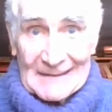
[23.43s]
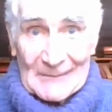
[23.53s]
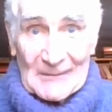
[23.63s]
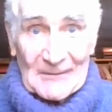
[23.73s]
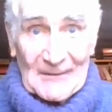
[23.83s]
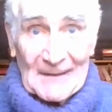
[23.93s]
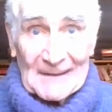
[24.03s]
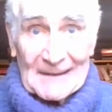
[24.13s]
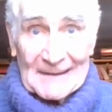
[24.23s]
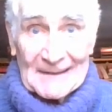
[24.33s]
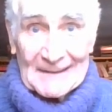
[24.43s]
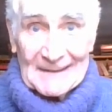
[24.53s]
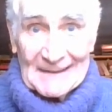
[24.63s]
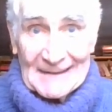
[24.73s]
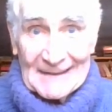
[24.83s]
We're still here.
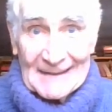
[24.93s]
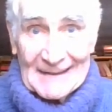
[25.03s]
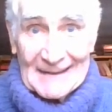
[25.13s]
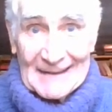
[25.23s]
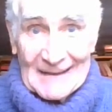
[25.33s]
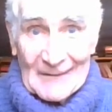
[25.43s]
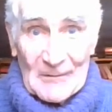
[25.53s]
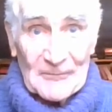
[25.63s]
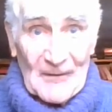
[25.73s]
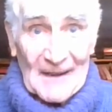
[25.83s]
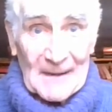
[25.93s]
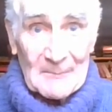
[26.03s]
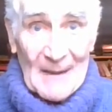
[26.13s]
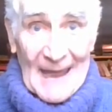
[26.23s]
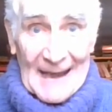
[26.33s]
We're fighting
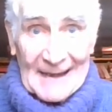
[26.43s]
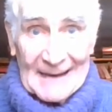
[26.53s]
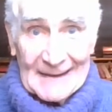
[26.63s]
back.